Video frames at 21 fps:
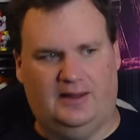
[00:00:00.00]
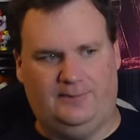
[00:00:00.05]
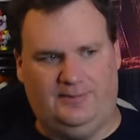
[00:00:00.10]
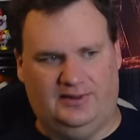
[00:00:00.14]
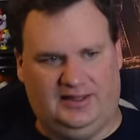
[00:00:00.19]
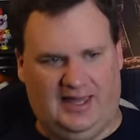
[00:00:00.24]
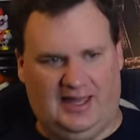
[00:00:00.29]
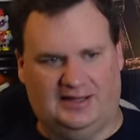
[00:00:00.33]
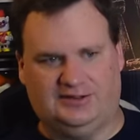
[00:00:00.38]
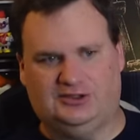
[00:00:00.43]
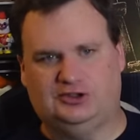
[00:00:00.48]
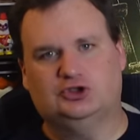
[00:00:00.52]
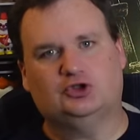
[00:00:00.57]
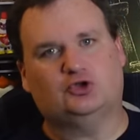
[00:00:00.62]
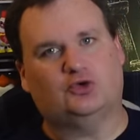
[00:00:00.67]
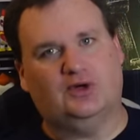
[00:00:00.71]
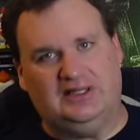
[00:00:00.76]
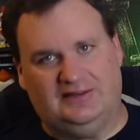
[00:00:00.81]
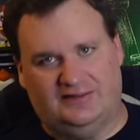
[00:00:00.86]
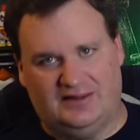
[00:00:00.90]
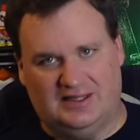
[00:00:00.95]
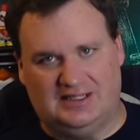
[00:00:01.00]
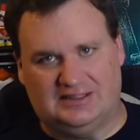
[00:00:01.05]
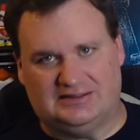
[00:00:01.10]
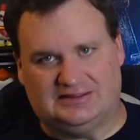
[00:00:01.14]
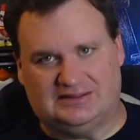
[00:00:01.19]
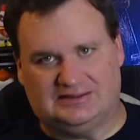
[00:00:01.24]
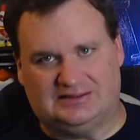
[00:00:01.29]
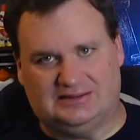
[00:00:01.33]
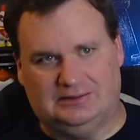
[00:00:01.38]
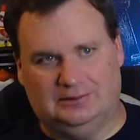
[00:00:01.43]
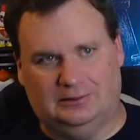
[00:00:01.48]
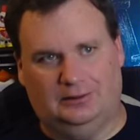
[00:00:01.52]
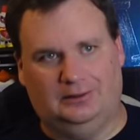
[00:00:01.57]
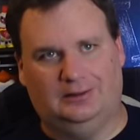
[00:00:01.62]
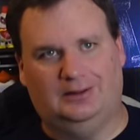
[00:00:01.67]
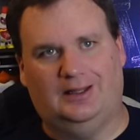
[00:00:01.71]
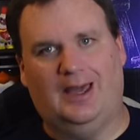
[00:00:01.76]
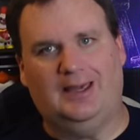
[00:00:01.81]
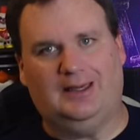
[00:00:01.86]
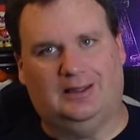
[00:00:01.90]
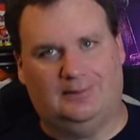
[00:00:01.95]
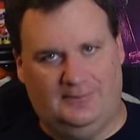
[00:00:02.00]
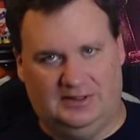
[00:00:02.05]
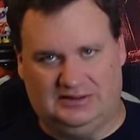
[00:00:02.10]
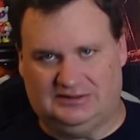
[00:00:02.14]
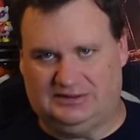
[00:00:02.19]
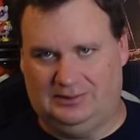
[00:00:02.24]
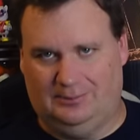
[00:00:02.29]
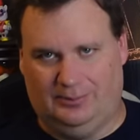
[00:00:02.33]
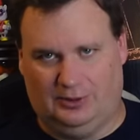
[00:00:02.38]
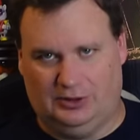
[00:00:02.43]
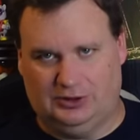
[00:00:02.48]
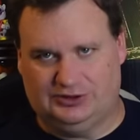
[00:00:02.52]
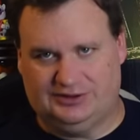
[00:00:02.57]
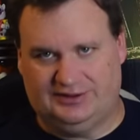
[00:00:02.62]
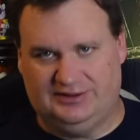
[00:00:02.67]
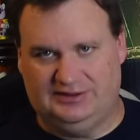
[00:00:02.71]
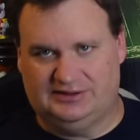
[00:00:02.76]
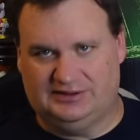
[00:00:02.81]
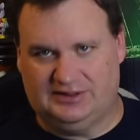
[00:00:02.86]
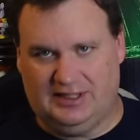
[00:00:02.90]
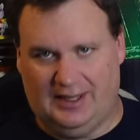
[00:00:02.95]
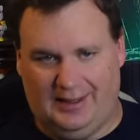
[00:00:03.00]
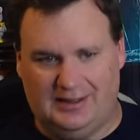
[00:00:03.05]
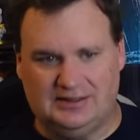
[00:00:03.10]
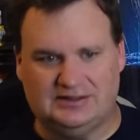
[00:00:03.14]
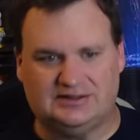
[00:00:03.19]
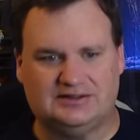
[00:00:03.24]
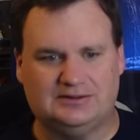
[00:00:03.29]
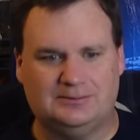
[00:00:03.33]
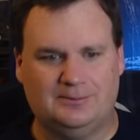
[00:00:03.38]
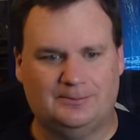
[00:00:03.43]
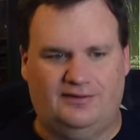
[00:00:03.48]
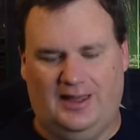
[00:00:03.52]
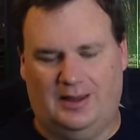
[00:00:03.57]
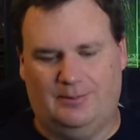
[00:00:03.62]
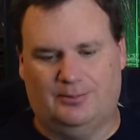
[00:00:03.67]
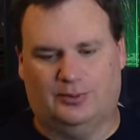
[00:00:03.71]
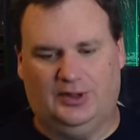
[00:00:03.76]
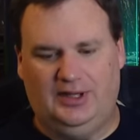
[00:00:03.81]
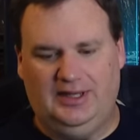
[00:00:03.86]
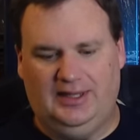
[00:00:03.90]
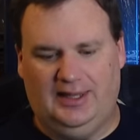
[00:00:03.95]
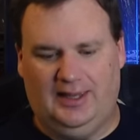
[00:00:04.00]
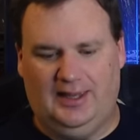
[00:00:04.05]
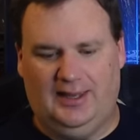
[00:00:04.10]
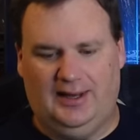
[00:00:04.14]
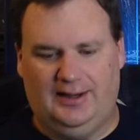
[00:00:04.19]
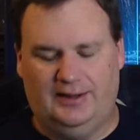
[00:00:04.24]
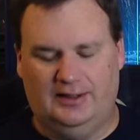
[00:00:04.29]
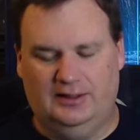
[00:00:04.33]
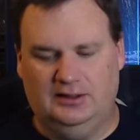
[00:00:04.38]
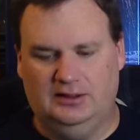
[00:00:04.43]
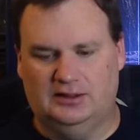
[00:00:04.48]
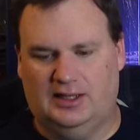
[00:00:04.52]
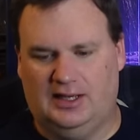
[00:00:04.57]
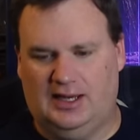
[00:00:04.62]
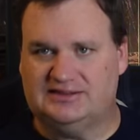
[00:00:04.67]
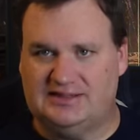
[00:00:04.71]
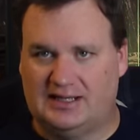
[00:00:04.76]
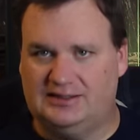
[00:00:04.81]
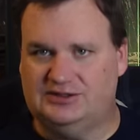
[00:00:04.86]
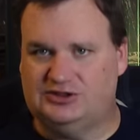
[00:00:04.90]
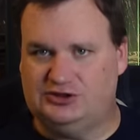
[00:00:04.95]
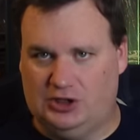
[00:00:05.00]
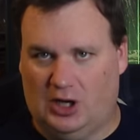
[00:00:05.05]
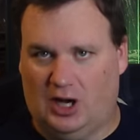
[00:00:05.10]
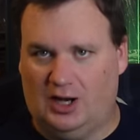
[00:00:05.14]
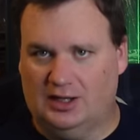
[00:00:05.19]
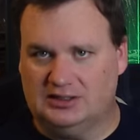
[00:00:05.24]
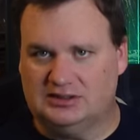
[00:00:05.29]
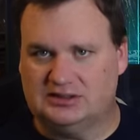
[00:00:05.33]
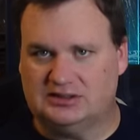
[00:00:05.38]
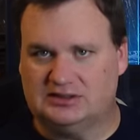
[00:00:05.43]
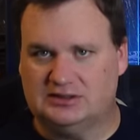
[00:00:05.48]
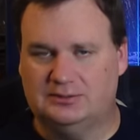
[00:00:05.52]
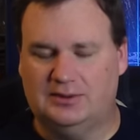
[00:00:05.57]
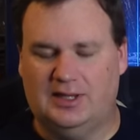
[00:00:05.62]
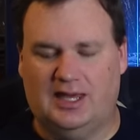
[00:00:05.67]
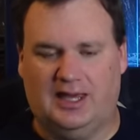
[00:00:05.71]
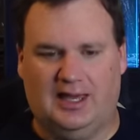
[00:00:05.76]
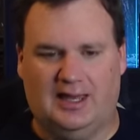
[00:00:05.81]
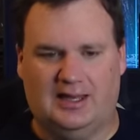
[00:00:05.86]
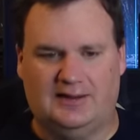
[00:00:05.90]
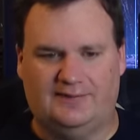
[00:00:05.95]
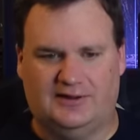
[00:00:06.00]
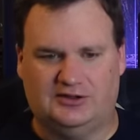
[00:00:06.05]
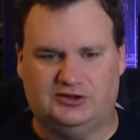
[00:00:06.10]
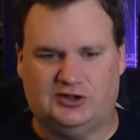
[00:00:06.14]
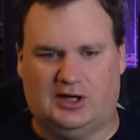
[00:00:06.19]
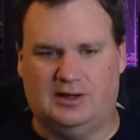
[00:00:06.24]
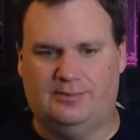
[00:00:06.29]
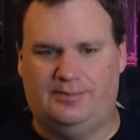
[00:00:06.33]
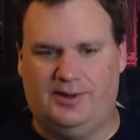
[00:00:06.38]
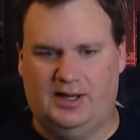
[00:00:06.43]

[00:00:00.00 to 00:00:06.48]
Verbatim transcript: they began to treat this like a missing persons case. They bring in uh, scent dogs, and they try to